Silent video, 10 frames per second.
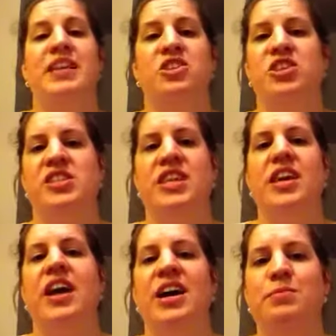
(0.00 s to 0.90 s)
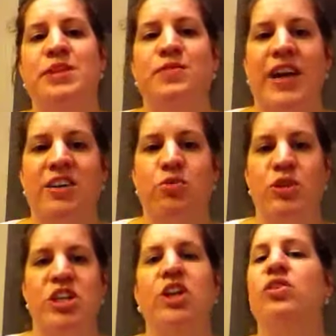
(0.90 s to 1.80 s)
It's just an anonymous factor,
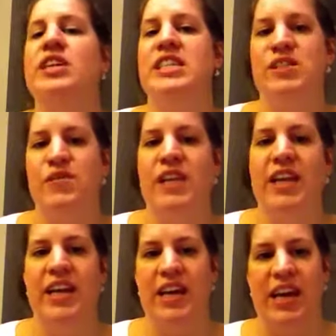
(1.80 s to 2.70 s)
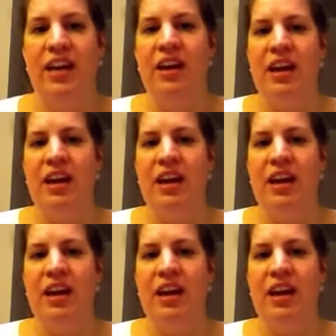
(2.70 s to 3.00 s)
which increases validity.